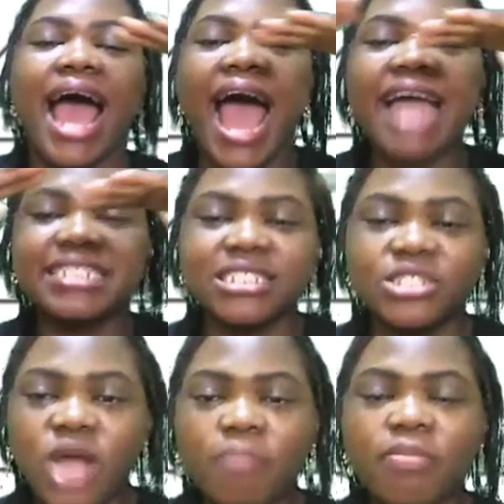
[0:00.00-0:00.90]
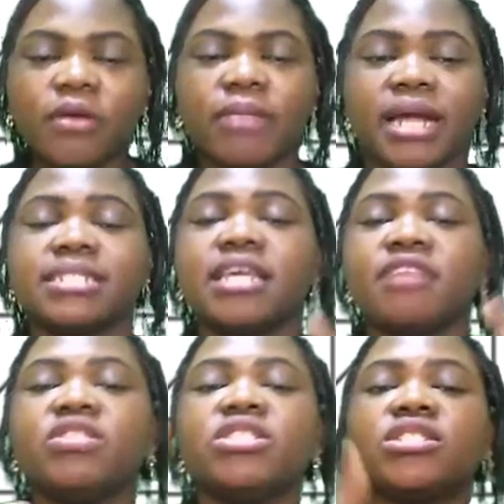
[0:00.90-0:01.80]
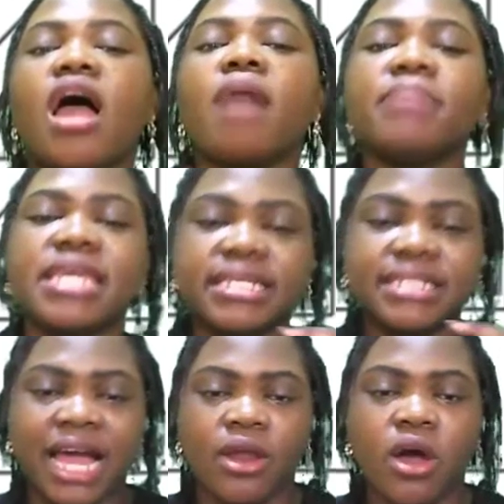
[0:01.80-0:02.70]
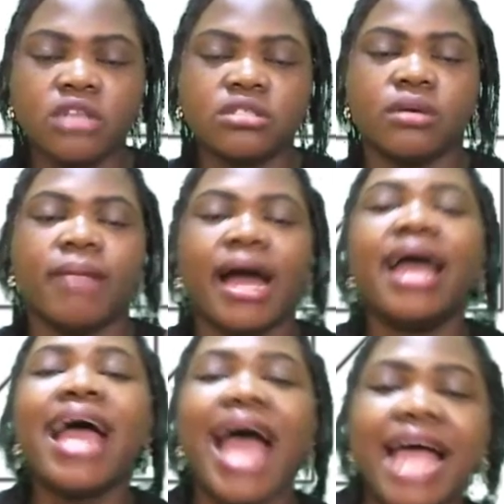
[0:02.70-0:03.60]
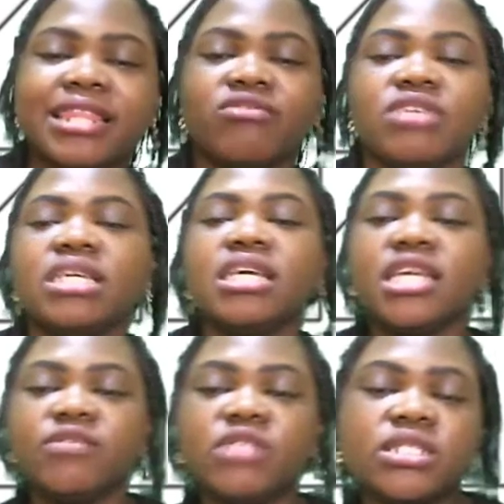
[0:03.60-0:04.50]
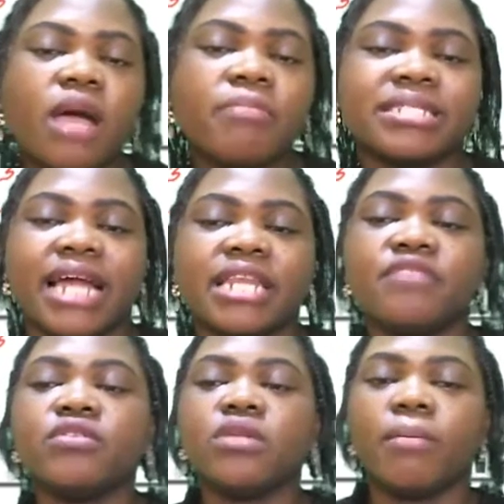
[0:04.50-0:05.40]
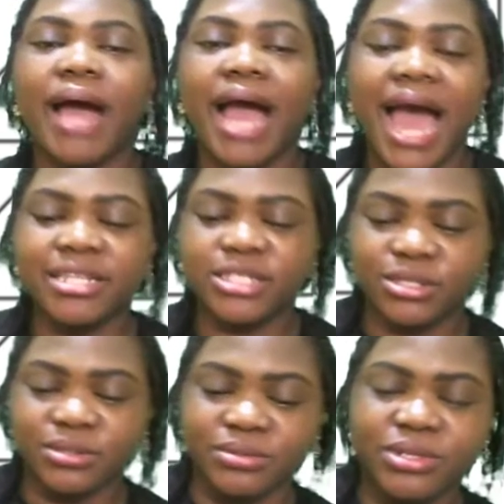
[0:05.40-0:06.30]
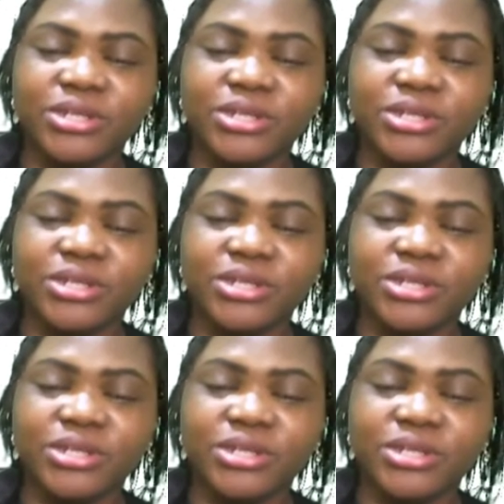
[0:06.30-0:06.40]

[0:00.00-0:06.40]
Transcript: add the top numbers. If the sum is an odd number, add 3. If the sum is an even number, add 2.